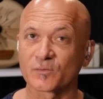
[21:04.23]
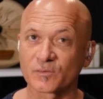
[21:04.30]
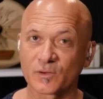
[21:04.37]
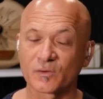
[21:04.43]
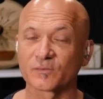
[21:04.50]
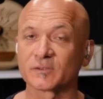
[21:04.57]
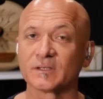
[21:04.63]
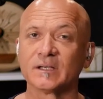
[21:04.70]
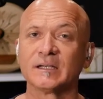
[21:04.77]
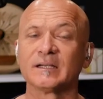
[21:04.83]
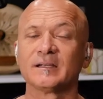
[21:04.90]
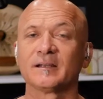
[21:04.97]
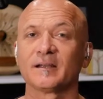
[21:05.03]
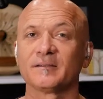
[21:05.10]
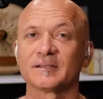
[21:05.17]
and over and over
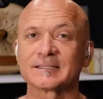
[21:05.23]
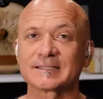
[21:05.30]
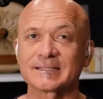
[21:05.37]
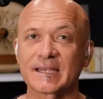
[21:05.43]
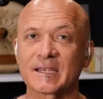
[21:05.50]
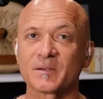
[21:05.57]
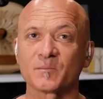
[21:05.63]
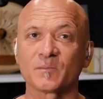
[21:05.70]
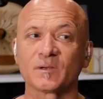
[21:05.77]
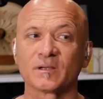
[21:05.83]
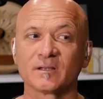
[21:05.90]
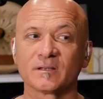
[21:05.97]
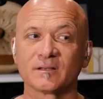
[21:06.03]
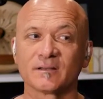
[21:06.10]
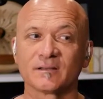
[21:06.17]
and the same
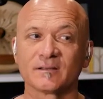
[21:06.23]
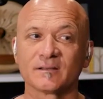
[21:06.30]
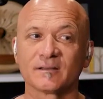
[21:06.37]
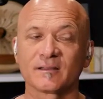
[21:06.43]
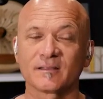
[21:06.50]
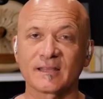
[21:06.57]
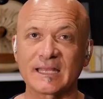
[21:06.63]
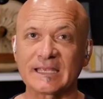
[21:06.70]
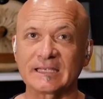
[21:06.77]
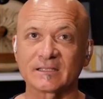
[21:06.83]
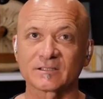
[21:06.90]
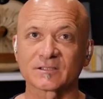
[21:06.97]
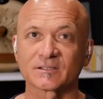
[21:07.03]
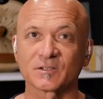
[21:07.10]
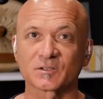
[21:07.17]

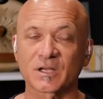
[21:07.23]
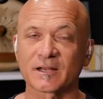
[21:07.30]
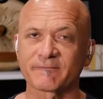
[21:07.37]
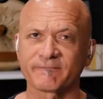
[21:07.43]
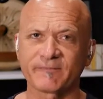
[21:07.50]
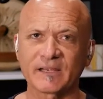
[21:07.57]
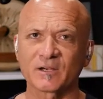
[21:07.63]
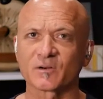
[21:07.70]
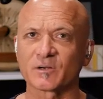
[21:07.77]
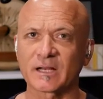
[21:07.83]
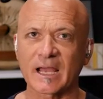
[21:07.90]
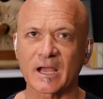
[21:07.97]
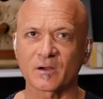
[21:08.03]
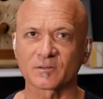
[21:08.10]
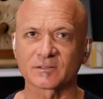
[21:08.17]
things, you're trying to figure
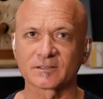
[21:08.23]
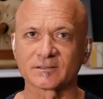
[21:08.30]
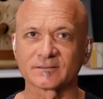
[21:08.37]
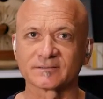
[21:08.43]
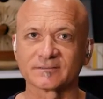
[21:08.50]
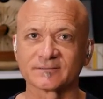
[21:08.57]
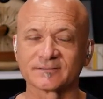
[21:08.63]
it out,